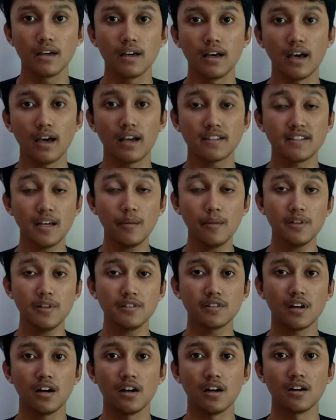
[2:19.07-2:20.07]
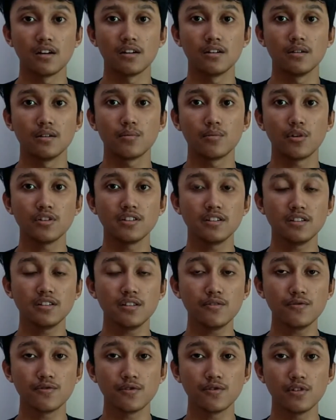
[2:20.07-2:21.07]
Examples are
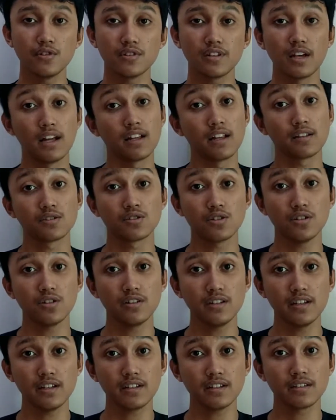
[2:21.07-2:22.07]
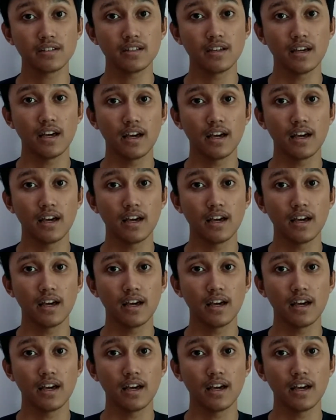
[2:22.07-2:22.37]
processing food, electronics,